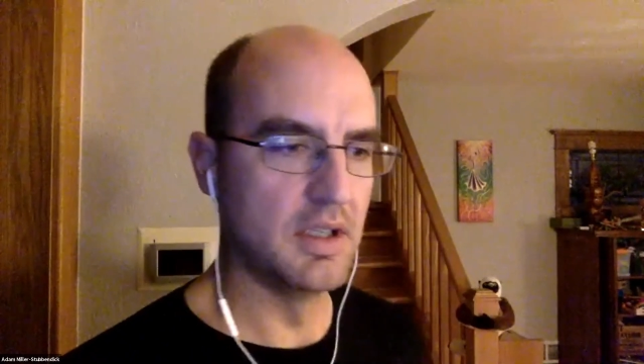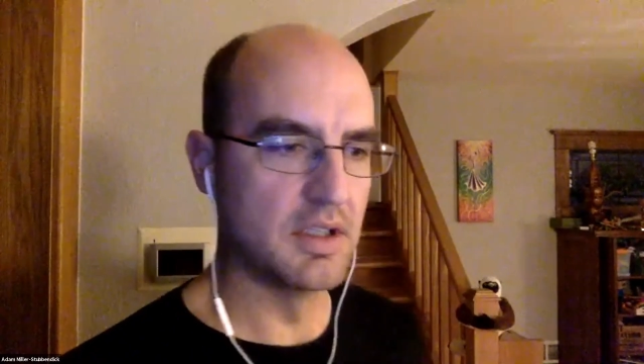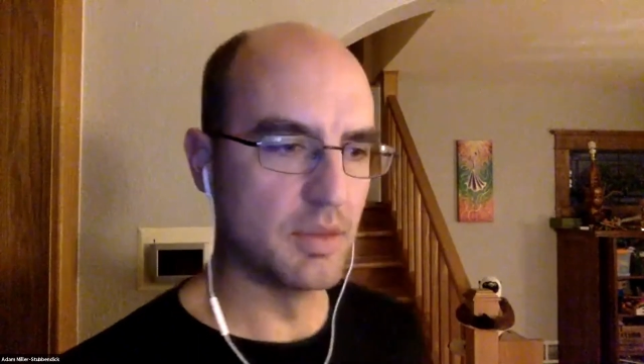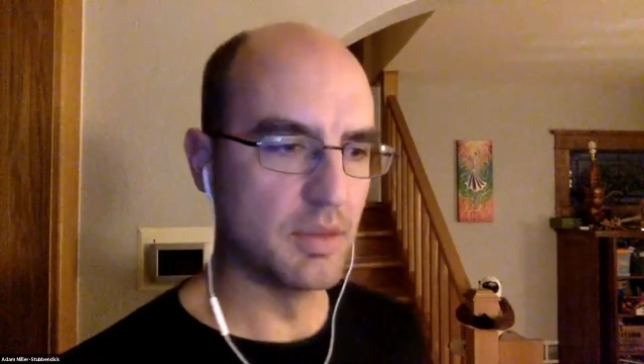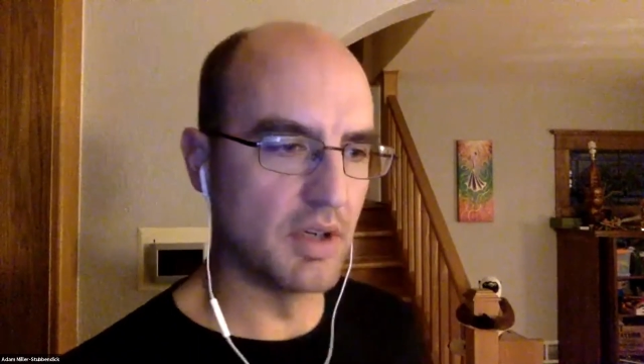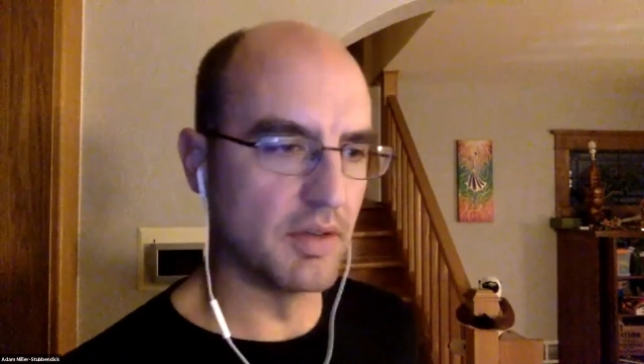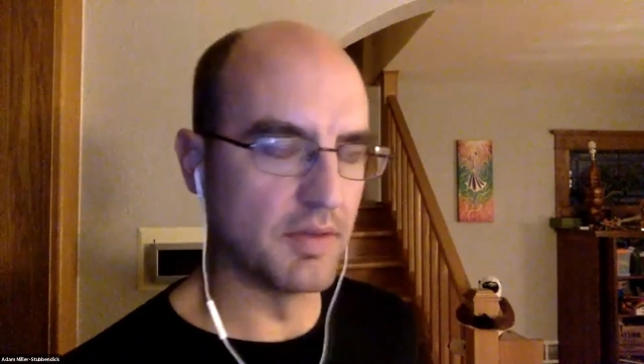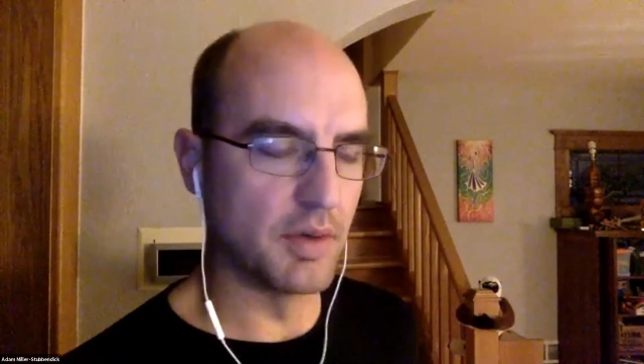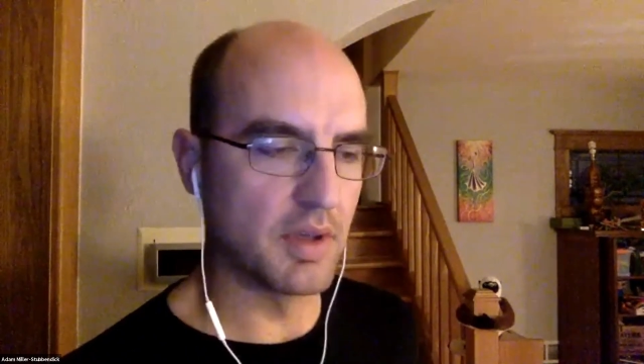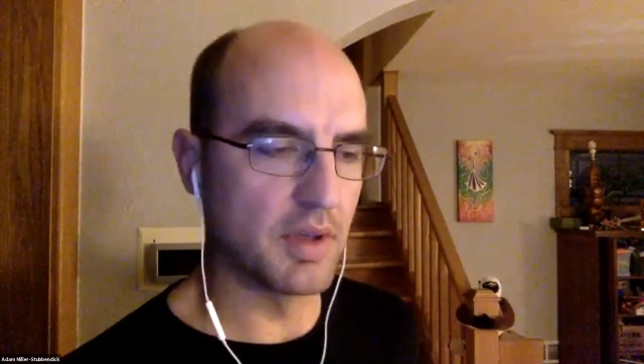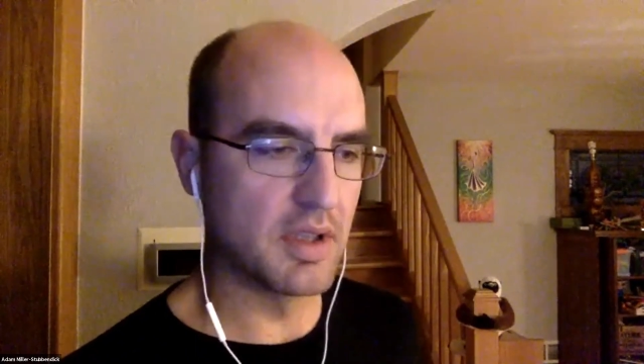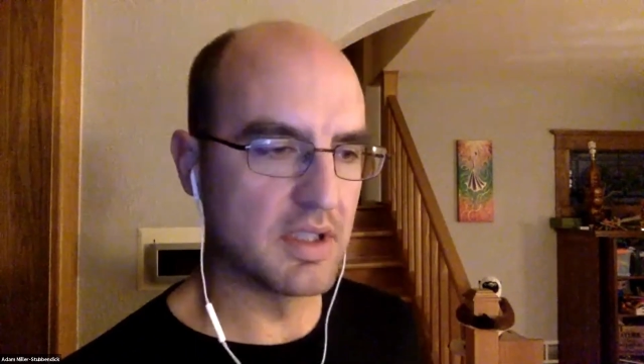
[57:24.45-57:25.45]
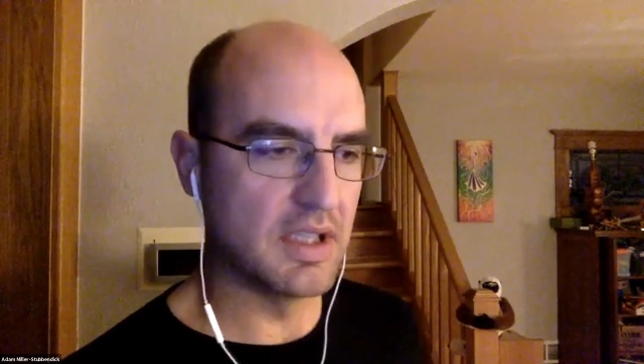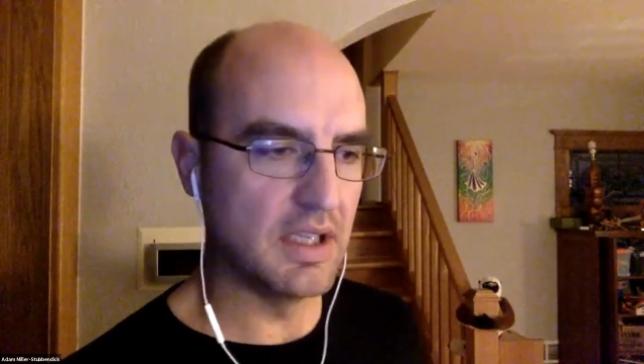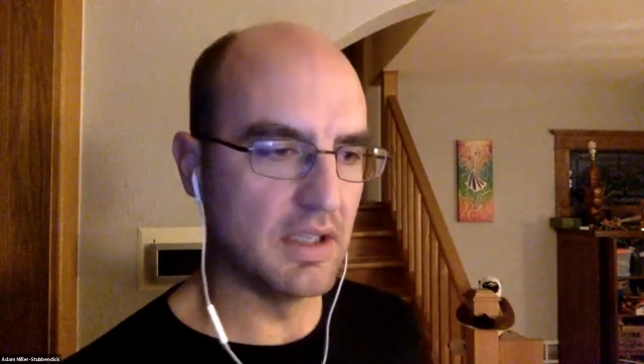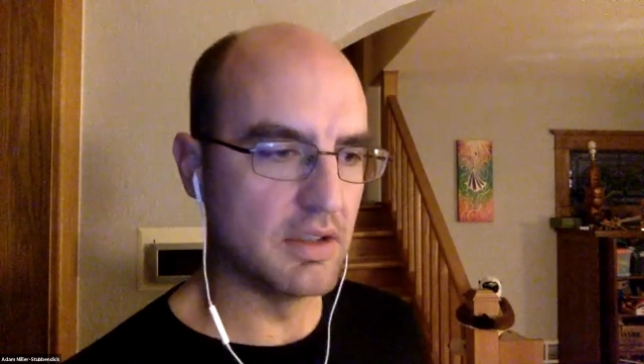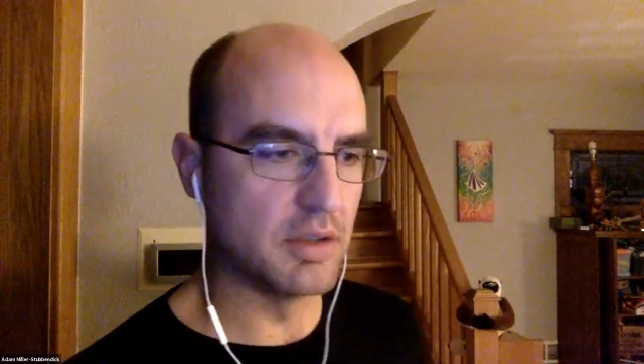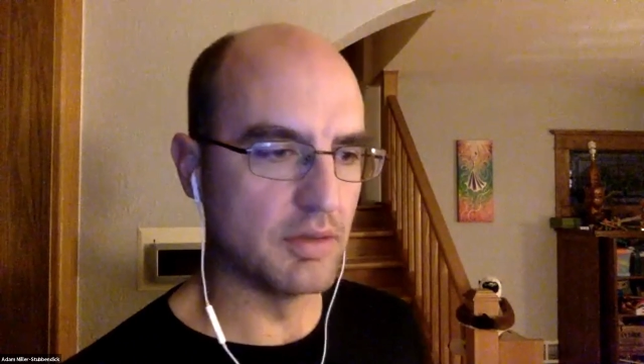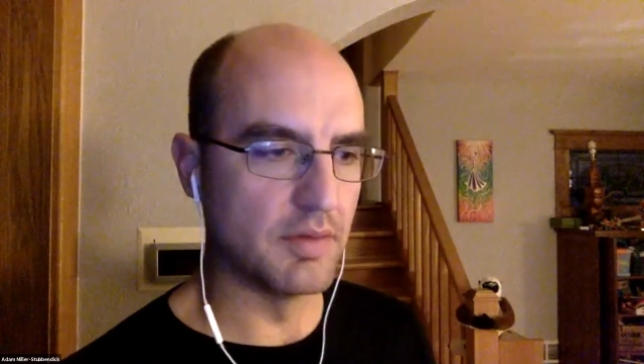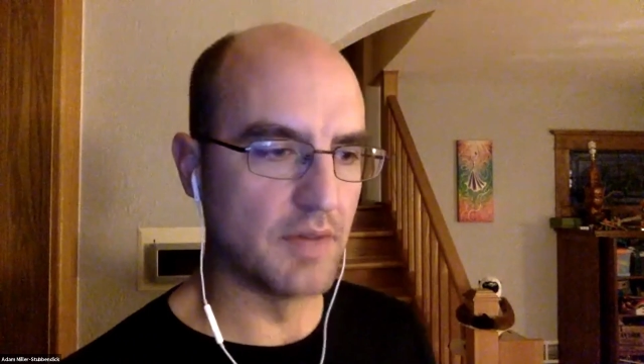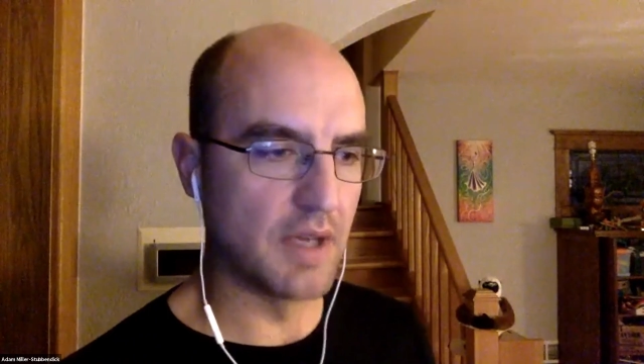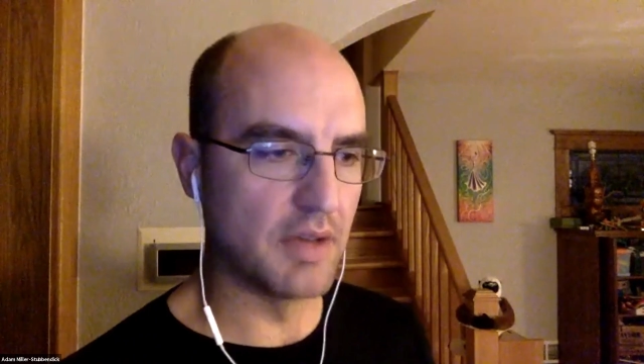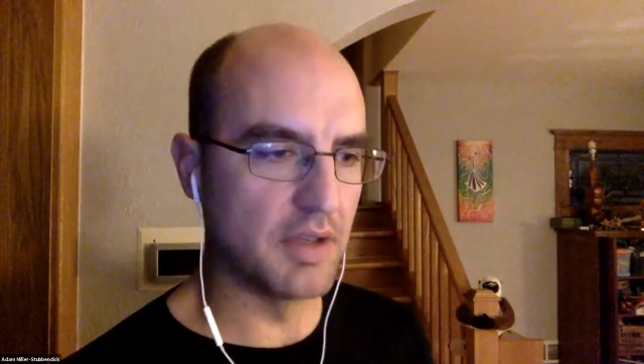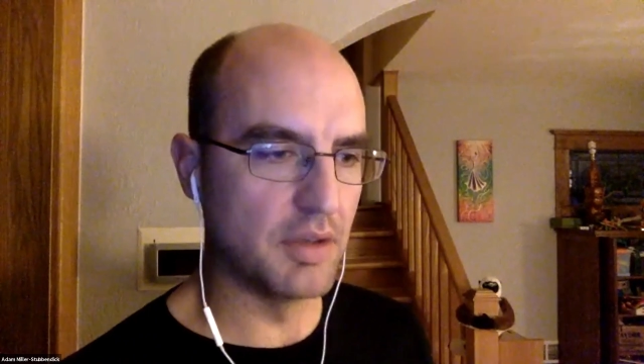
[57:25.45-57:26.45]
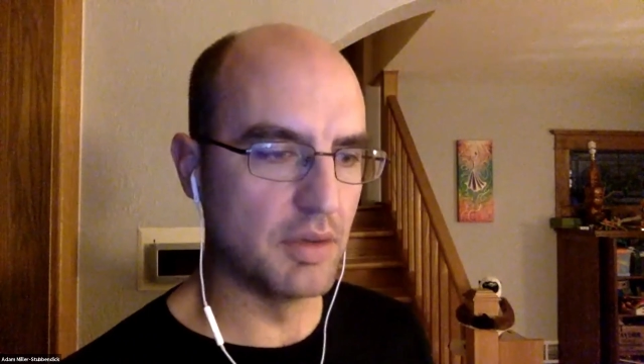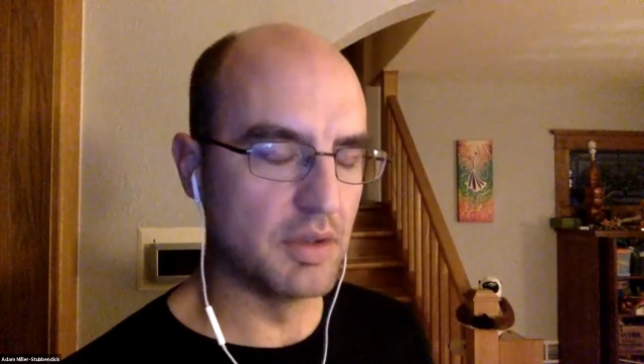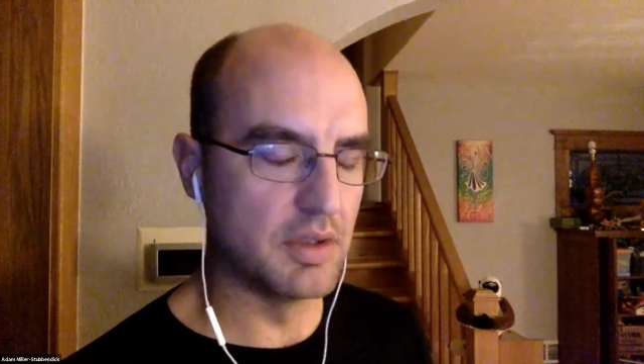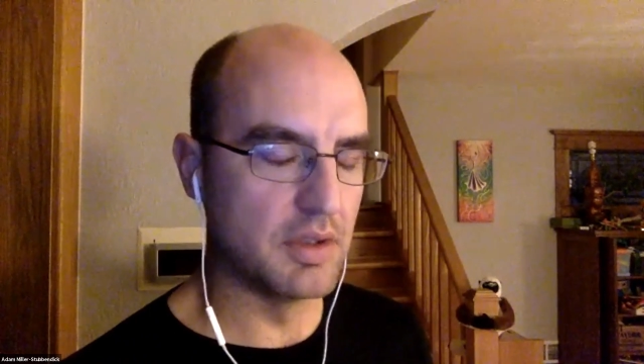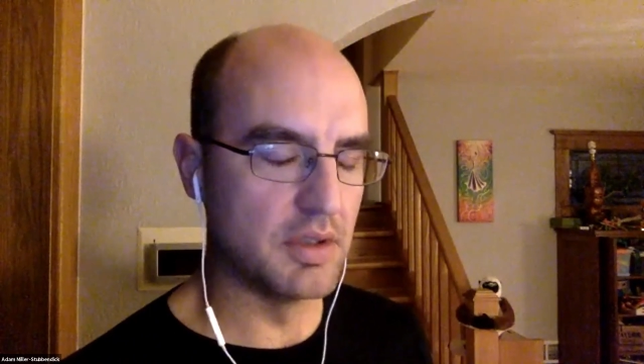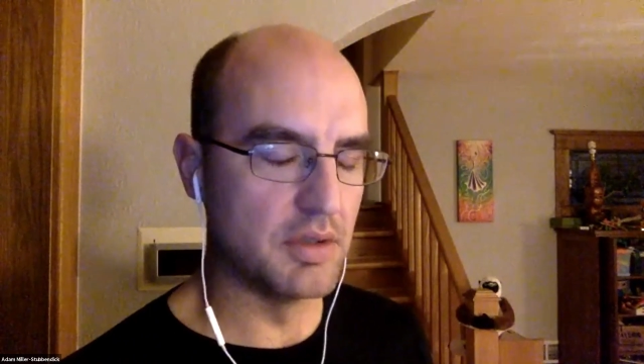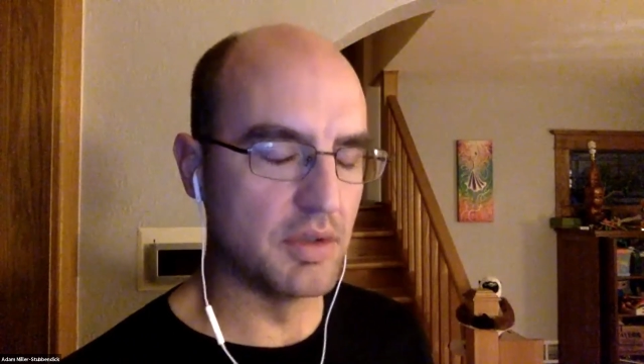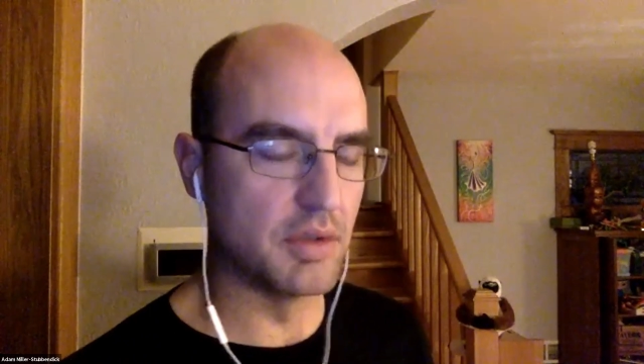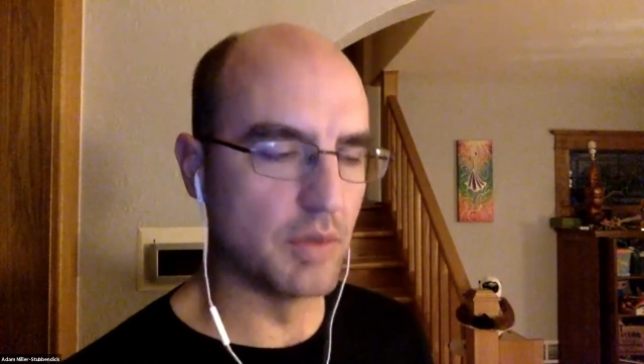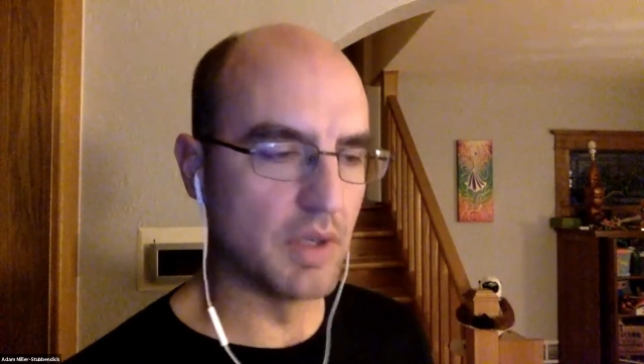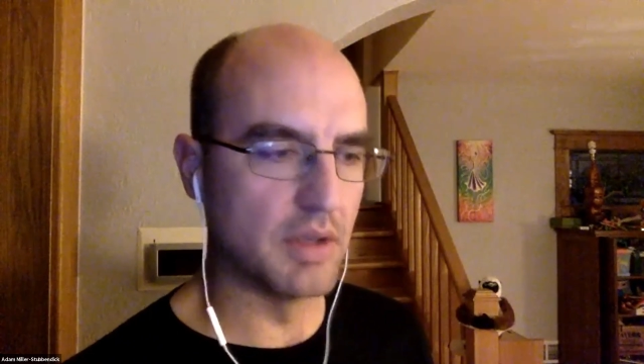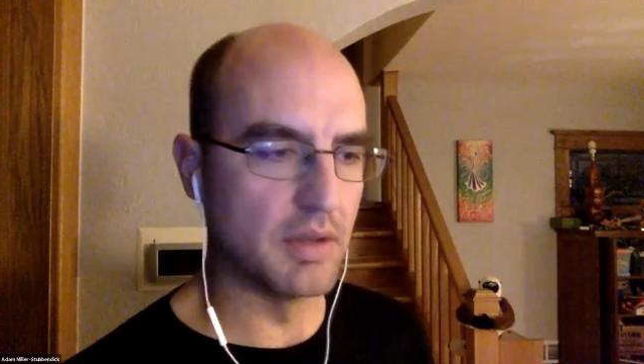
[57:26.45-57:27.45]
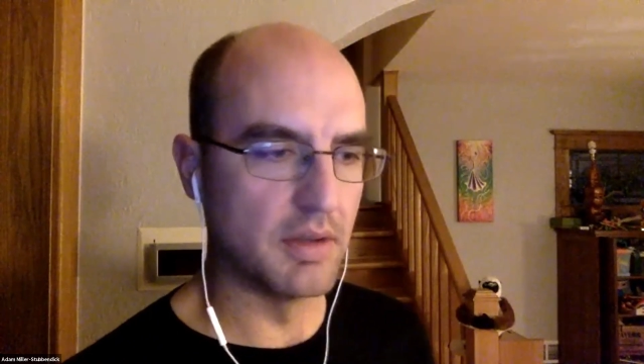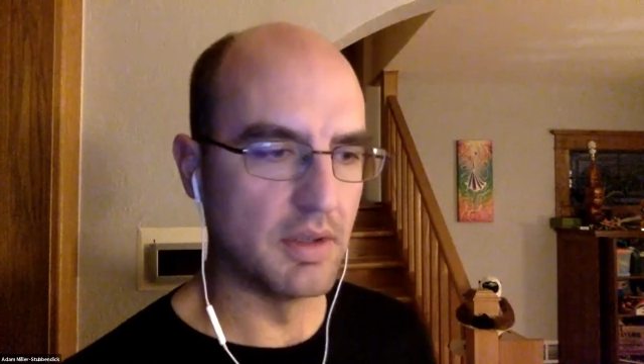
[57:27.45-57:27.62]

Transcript: So we go forth seeking to follow you, to do your will,